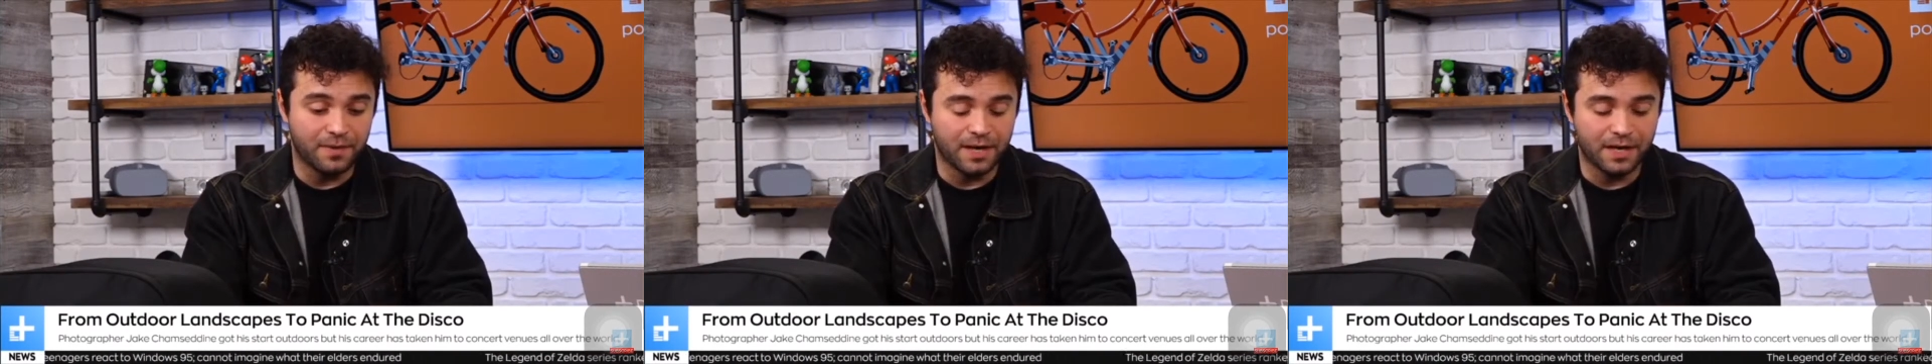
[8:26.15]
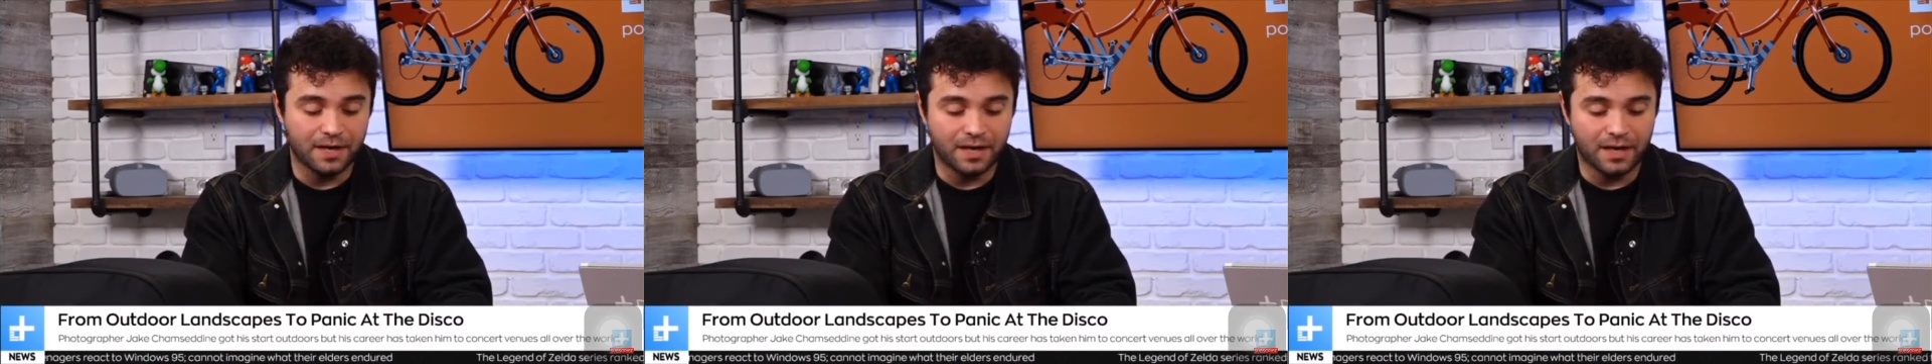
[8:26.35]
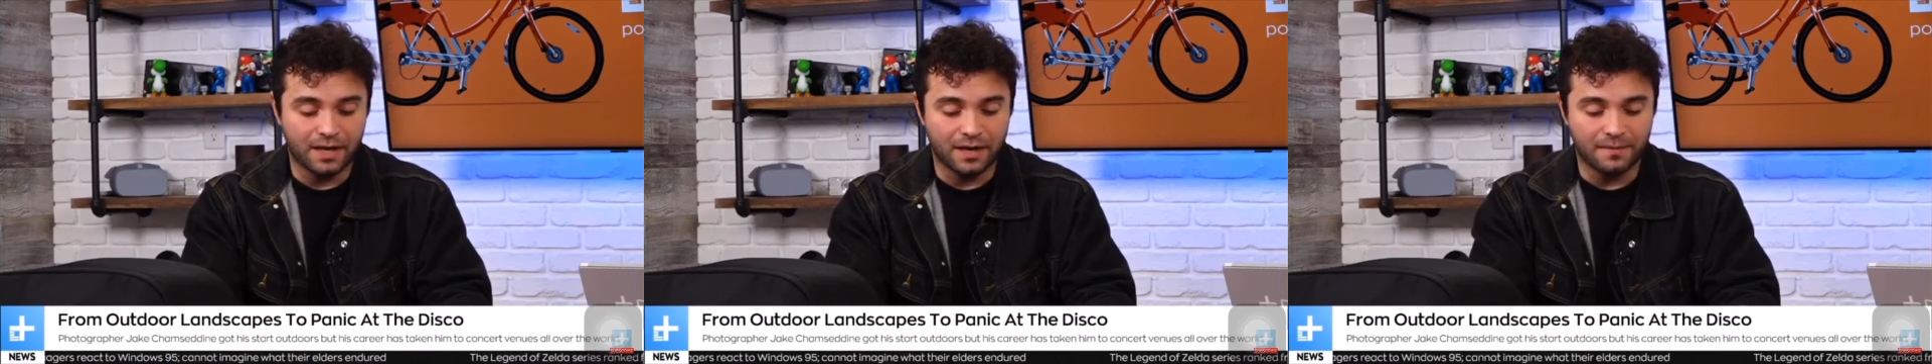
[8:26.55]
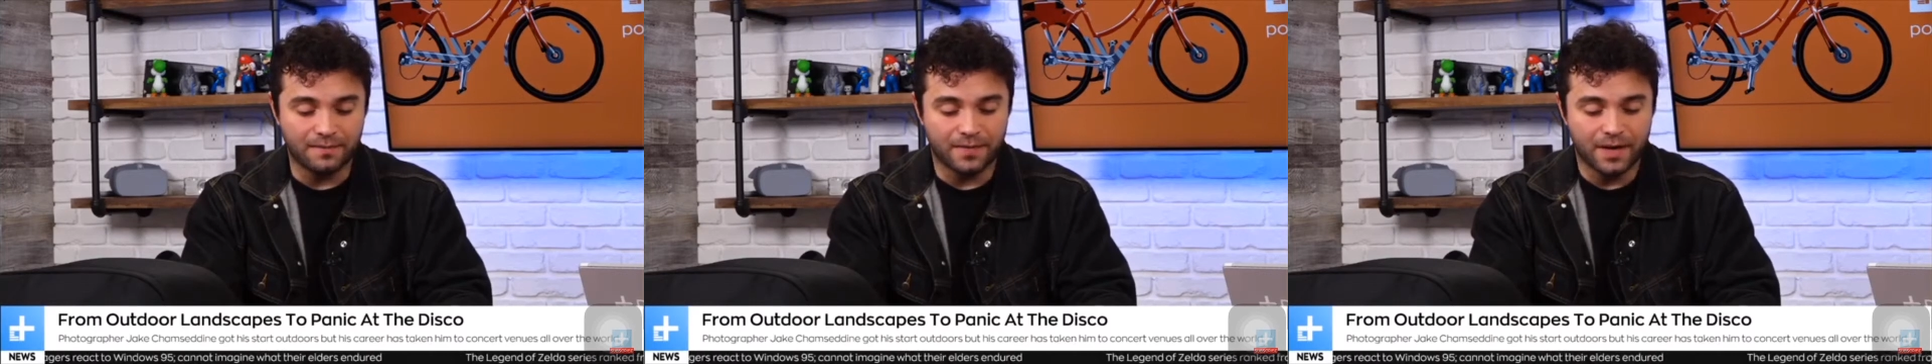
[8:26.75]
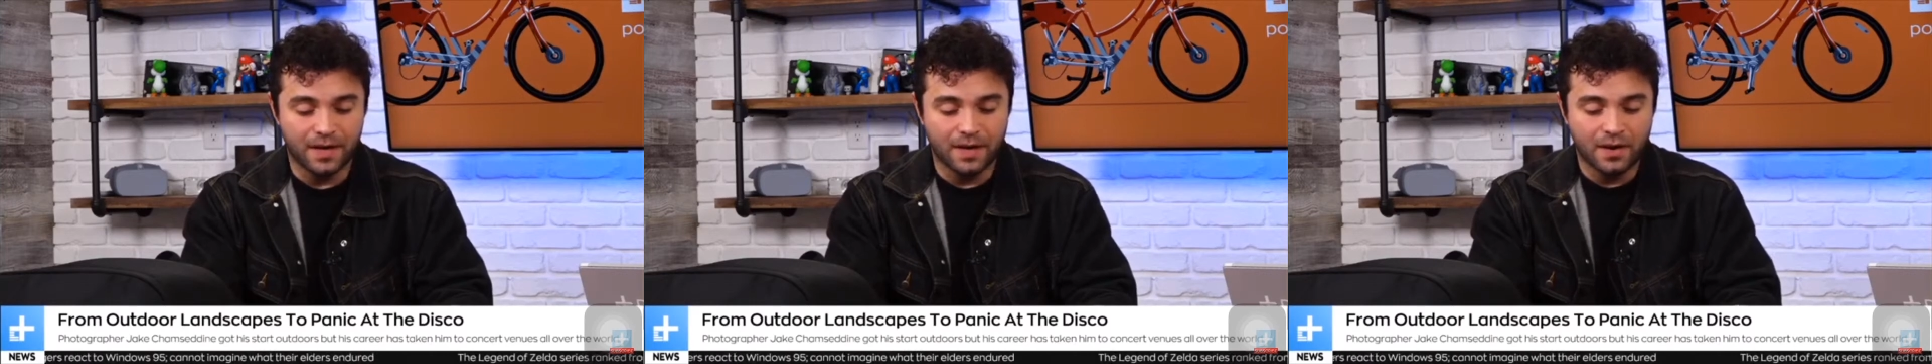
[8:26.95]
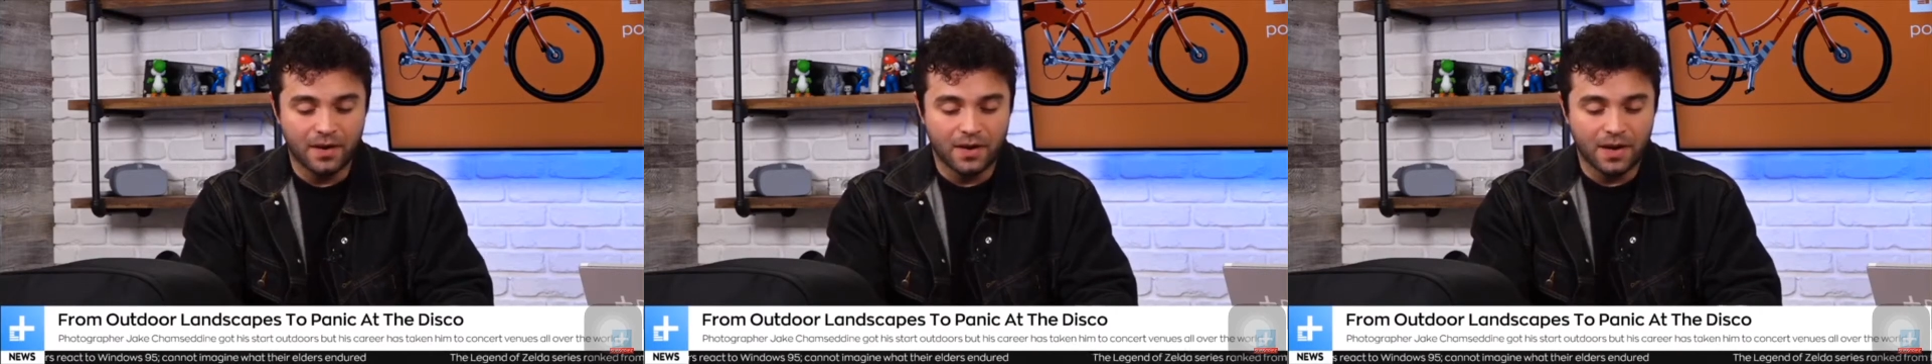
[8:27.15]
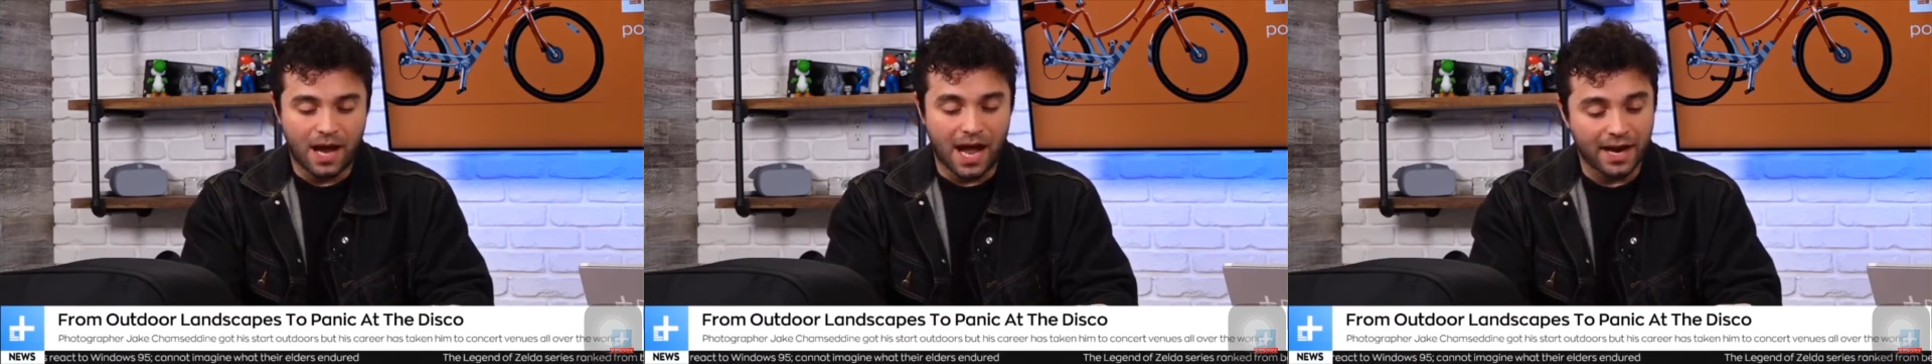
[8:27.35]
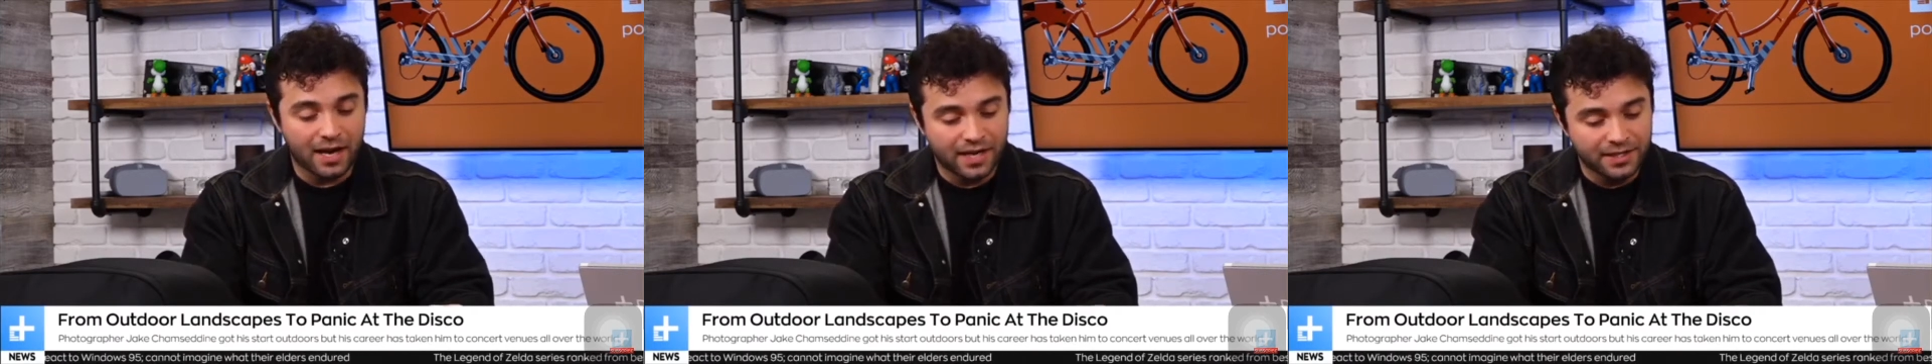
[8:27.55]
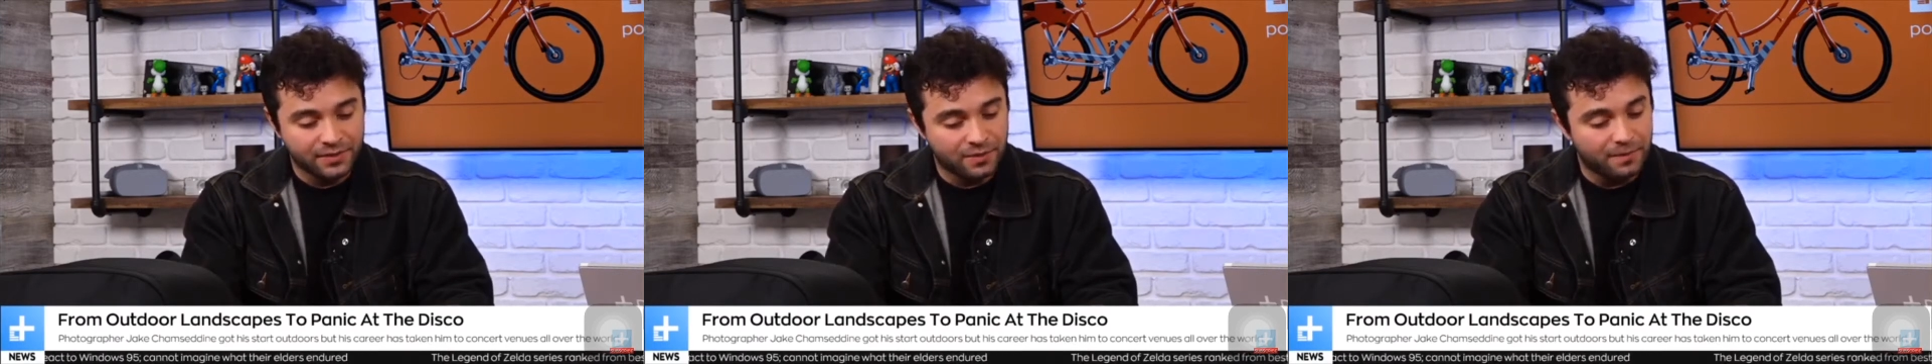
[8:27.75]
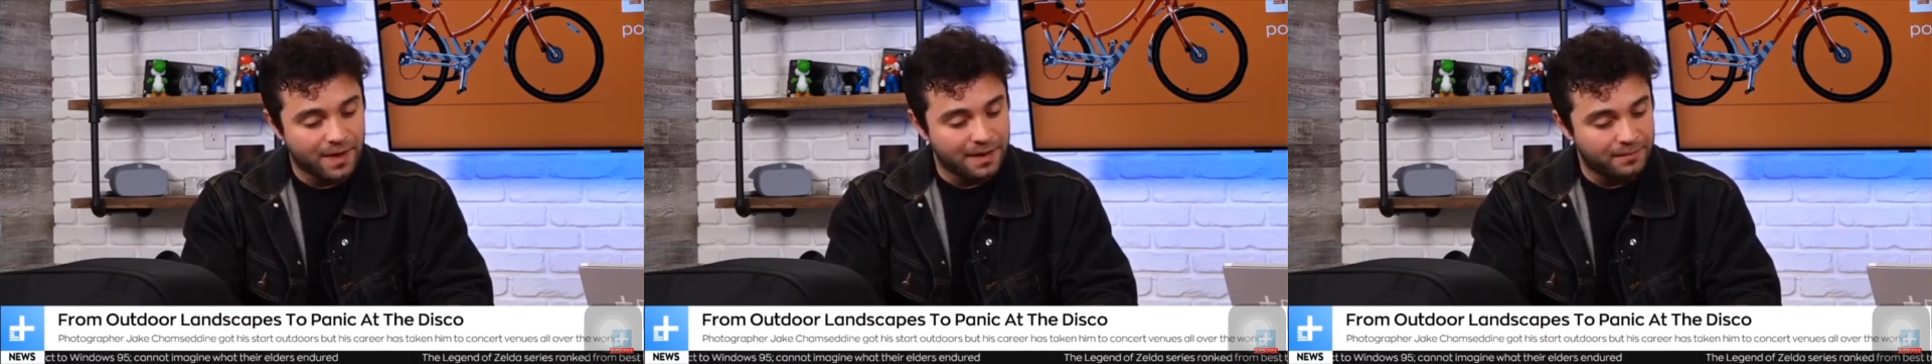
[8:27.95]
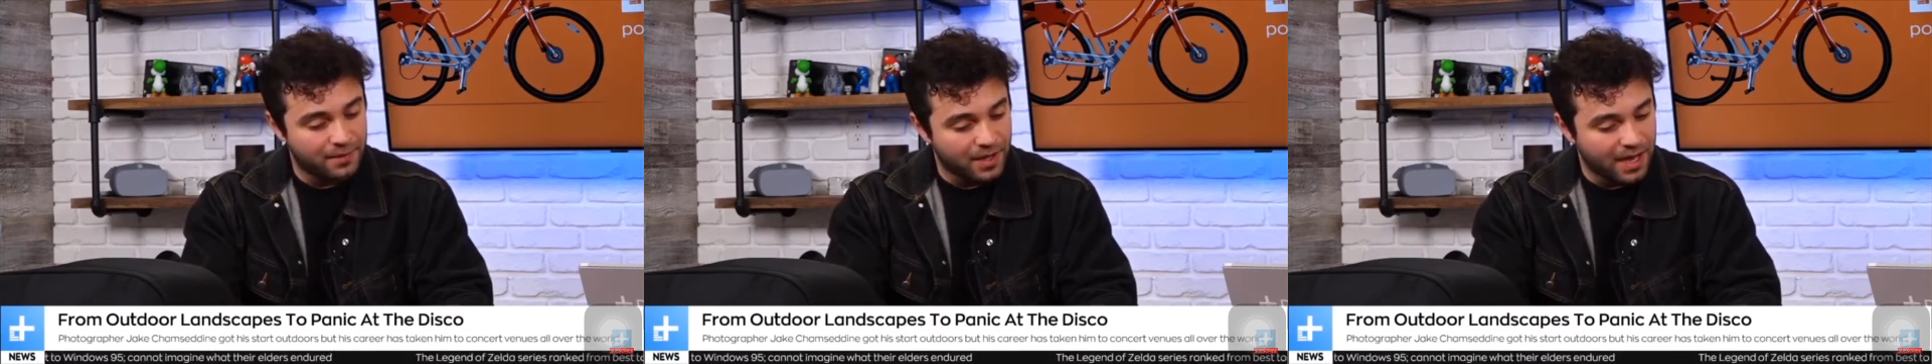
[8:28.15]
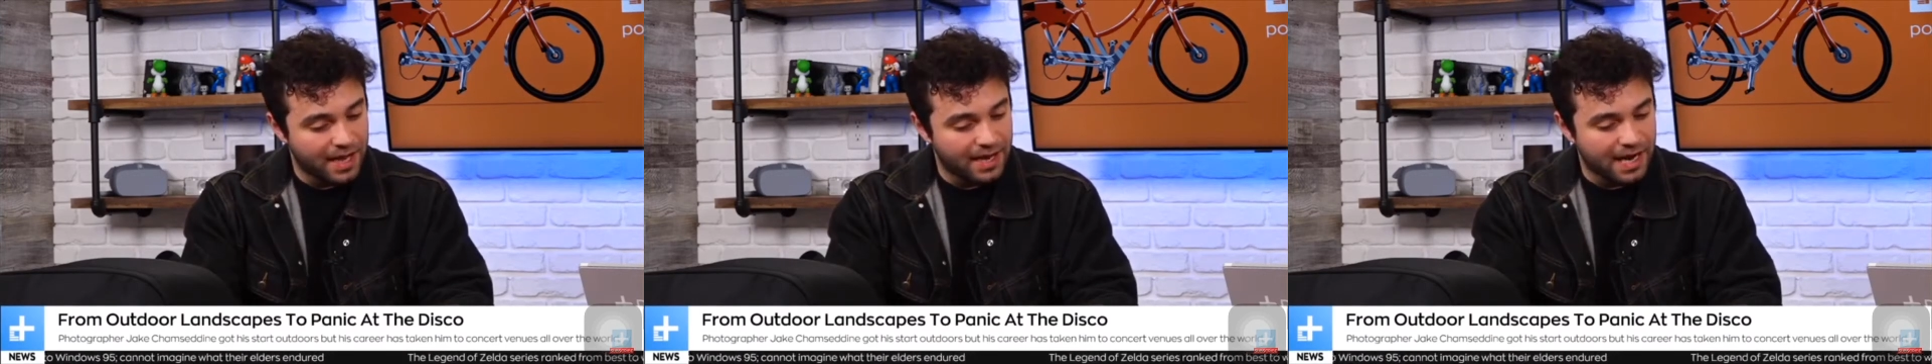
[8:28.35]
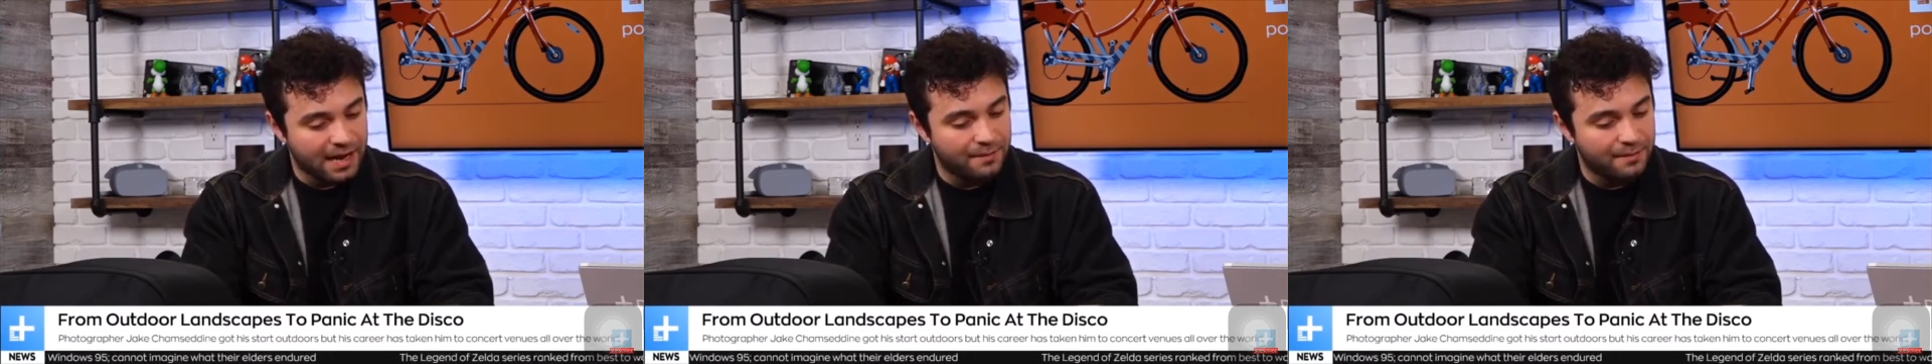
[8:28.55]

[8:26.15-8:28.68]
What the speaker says: But I got into it by applying.